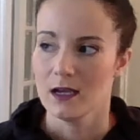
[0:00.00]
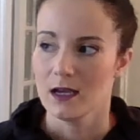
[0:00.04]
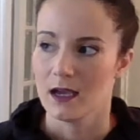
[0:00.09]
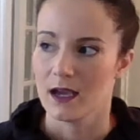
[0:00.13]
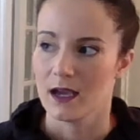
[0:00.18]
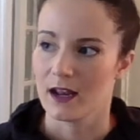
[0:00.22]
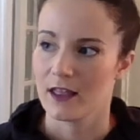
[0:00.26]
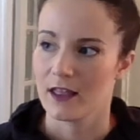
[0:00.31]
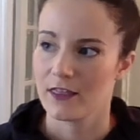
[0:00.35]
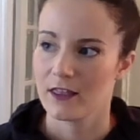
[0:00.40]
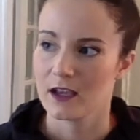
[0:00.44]

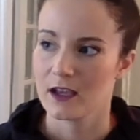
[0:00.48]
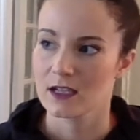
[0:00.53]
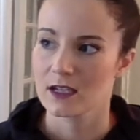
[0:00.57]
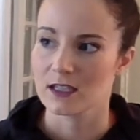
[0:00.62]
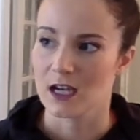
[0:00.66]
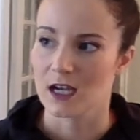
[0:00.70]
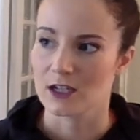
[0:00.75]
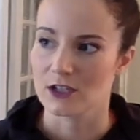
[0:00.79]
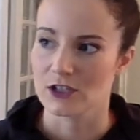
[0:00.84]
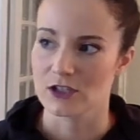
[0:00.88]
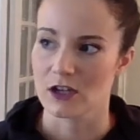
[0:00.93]
And I think I
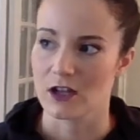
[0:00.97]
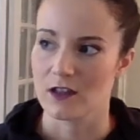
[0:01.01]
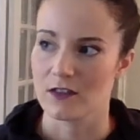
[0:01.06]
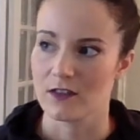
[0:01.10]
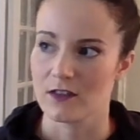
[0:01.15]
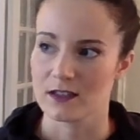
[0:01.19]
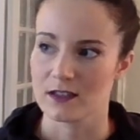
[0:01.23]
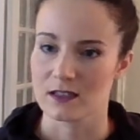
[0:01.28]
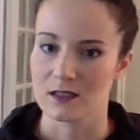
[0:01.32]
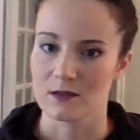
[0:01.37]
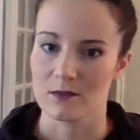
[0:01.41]
touched on
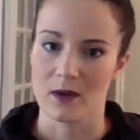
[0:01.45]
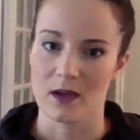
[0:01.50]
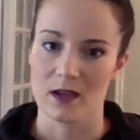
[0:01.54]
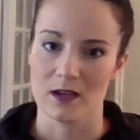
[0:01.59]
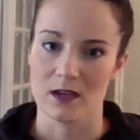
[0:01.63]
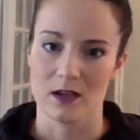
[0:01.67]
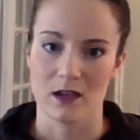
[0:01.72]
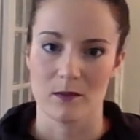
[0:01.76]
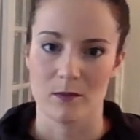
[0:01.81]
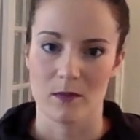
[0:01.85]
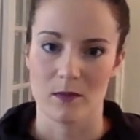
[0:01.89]
this in
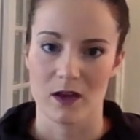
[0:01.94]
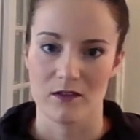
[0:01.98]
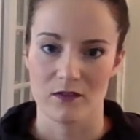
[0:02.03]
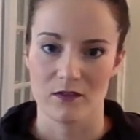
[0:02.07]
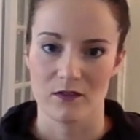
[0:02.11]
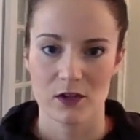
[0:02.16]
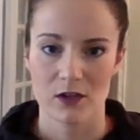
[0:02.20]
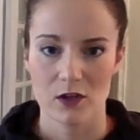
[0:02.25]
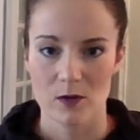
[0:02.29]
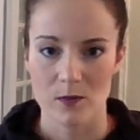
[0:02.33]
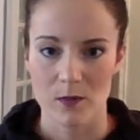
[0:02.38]
my
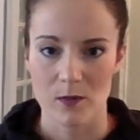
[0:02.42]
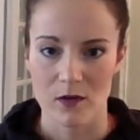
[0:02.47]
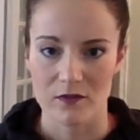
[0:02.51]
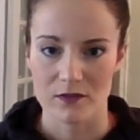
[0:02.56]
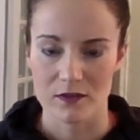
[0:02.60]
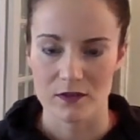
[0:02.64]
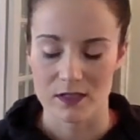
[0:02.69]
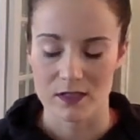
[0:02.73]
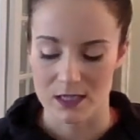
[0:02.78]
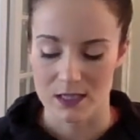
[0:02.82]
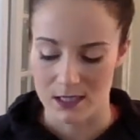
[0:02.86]
video about
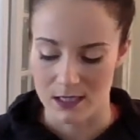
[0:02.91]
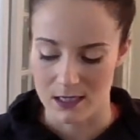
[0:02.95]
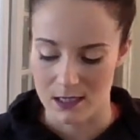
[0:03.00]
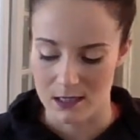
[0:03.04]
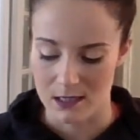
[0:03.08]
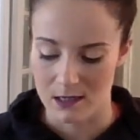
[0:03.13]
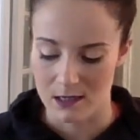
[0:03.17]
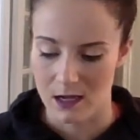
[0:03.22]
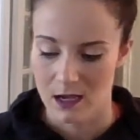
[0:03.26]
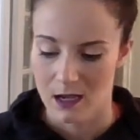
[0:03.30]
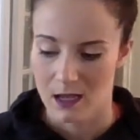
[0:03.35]

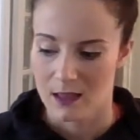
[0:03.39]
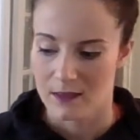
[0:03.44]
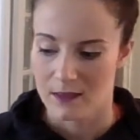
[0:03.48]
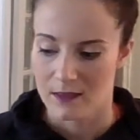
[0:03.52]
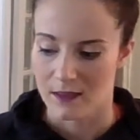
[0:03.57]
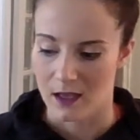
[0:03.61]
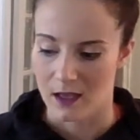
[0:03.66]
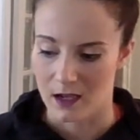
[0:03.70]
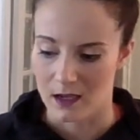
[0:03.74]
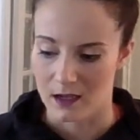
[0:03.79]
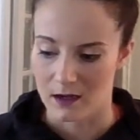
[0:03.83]
fatigue
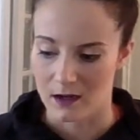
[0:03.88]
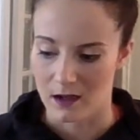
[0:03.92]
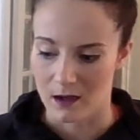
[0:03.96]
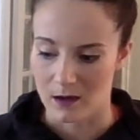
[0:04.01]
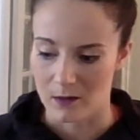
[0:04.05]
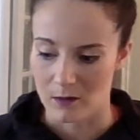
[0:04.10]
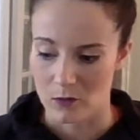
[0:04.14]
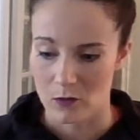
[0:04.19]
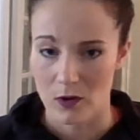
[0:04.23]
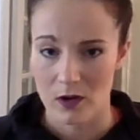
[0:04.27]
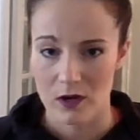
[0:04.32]
that
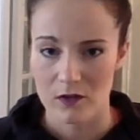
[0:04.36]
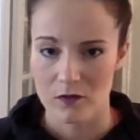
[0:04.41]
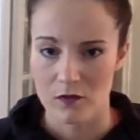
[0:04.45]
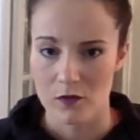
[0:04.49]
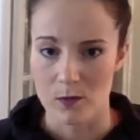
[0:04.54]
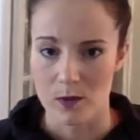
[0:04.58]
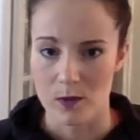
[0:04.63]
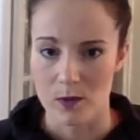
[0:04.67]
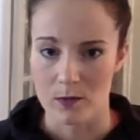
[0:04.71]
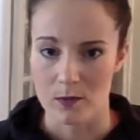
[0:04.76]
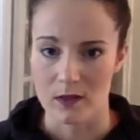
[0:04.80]
quite a few
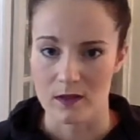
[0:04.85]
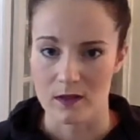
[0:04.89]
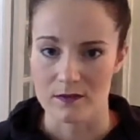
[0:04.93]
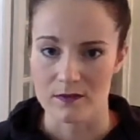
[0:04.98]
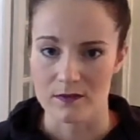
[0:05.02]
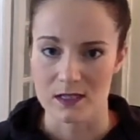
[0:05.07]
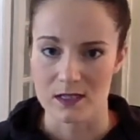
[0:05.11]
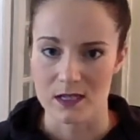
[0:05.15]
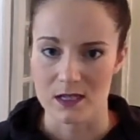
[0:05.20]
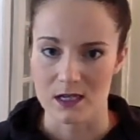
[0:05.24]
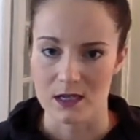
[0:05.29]
people have
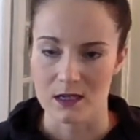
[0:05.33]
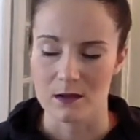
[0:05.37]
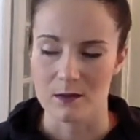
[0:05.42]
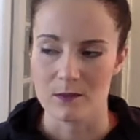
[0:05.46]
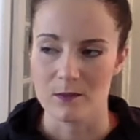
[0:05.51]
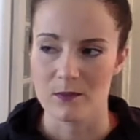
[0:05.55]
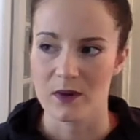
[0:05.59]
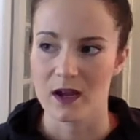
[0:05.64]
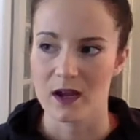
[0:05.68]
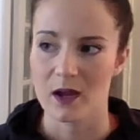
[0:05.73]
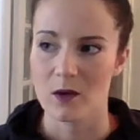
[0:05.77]
seen,
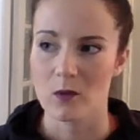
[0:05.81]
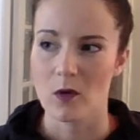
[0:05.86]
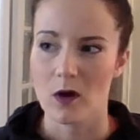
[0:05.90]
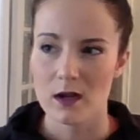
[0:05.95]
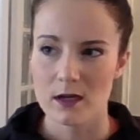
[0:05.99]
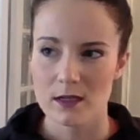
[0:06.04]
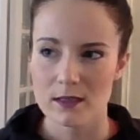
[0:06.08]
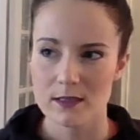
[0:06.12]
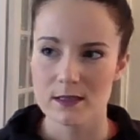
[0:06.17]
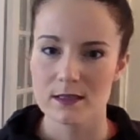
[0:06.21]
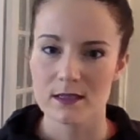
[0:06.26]
but I
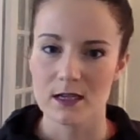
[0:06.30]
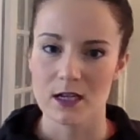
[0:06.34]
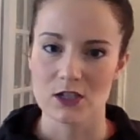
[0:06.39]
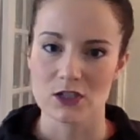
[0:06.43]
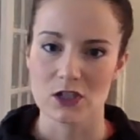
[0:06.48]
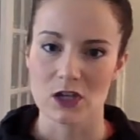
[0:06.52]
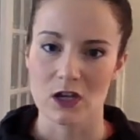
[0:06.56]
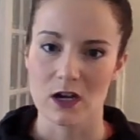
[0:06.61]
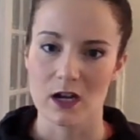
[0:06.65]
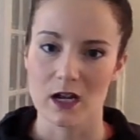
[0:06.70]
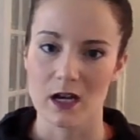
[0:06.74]
wanted to
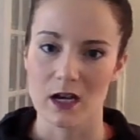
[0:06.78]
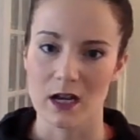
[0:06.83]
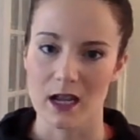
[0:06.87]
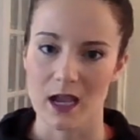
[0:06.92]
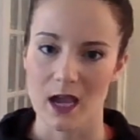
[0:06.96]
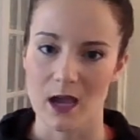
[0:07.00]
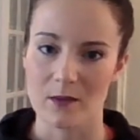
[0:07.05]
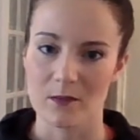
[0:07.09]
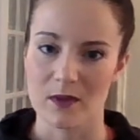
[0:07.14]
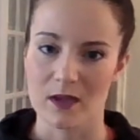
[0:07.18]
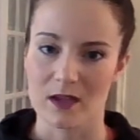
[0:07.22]
touch on it
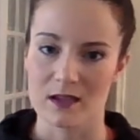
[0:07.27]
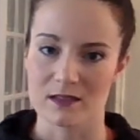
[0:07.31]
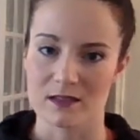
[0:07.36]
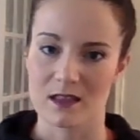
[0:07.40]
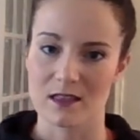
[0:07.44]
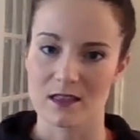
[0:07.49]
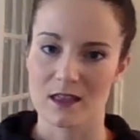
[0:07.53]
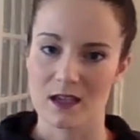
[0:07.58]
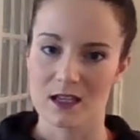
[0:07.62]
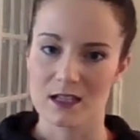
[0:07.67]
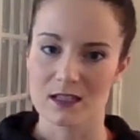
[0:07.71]
again because I
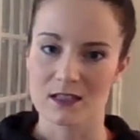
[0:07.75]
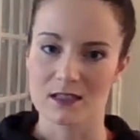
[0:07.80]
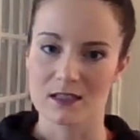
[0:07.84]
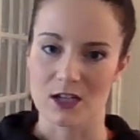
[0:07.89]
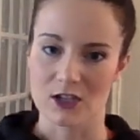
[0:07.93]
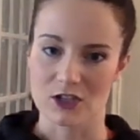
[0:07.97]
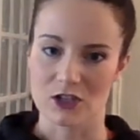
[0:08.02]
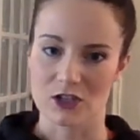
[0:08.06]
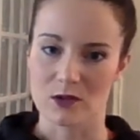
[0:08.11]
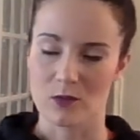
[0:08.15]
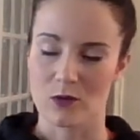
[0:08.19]
think it's
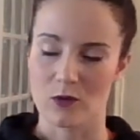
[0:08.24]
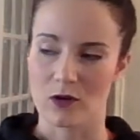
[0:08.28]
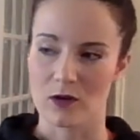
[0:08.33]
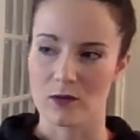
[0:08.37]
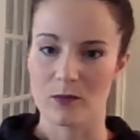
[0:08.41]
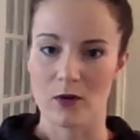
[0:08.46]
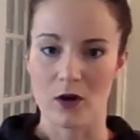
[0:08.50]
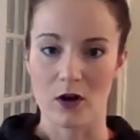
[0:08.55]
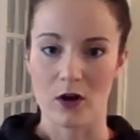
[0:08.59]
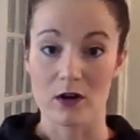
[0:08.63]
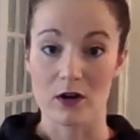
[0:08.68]
such an
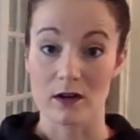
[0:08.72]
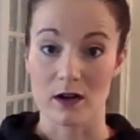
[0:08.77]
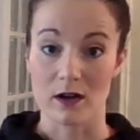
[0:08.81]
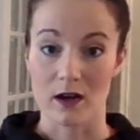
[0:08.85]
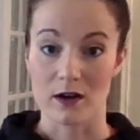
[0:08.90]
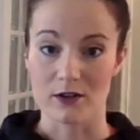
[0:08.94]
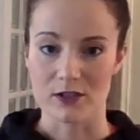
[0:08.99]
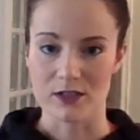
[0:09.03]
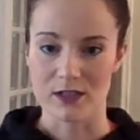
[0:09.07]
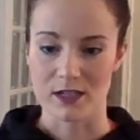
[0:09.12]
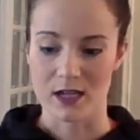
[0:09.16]
important part in
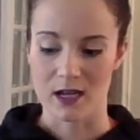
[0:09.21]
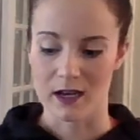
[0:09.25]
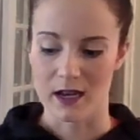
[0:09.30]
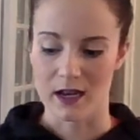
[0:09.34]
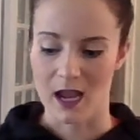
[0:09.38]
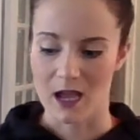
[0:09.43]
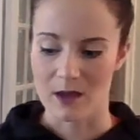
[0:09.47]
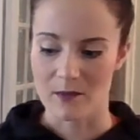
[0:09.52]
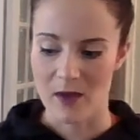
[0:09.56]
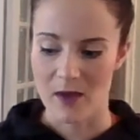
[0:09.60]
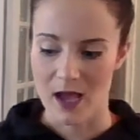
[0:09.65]
understanding
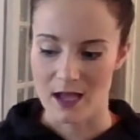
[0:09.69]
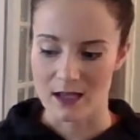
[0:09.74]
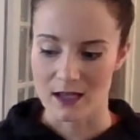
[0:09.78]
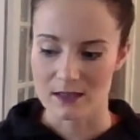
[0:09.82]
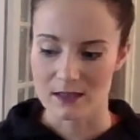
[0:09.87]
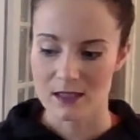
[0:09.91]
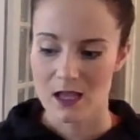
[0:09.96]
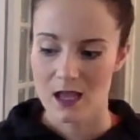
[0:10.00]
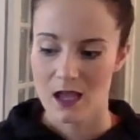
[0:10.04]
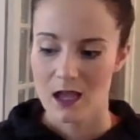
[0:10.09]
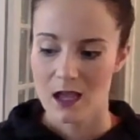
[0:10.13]

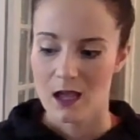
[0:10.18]
MS.